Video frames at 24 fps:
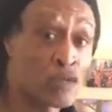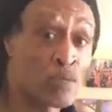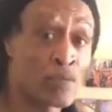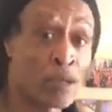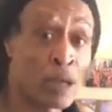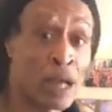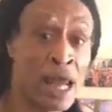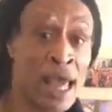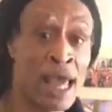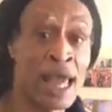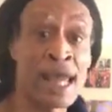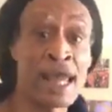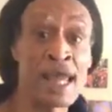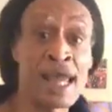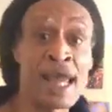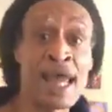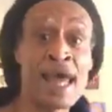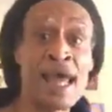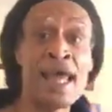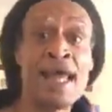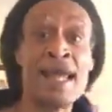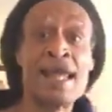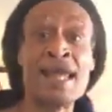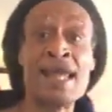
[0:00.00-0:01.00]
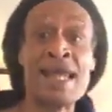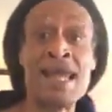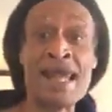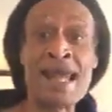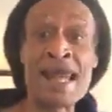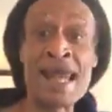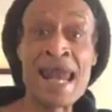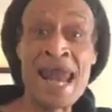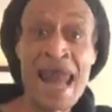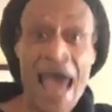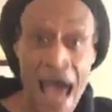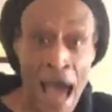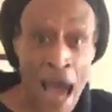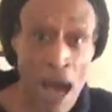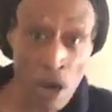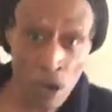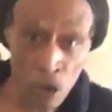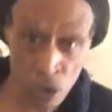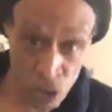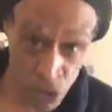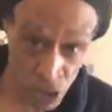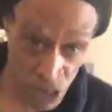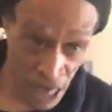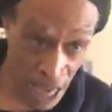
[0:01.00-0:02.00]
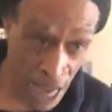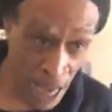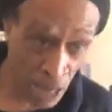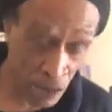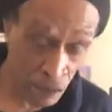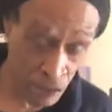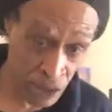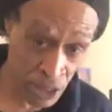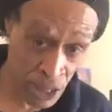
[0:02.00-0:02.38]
to play loud,